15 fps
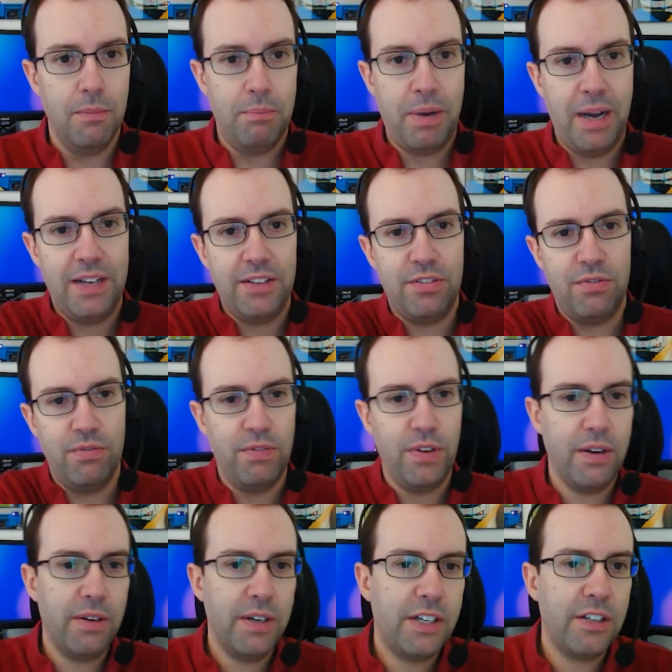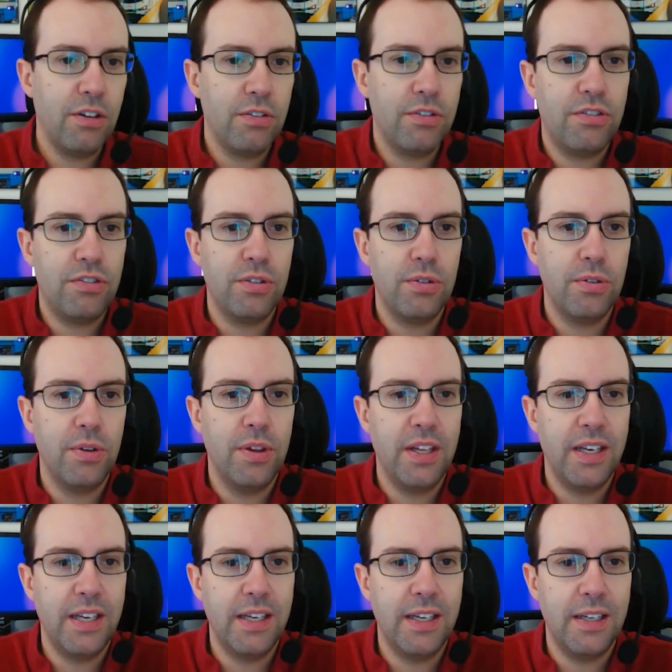pass very close to
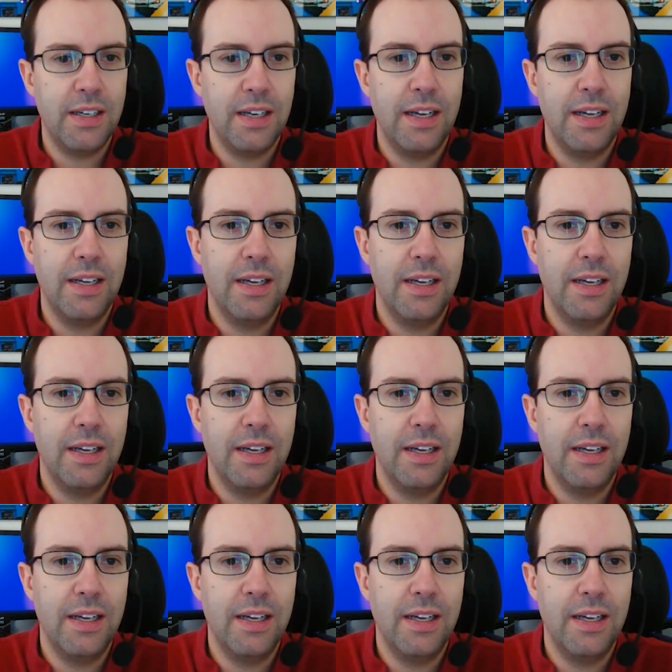the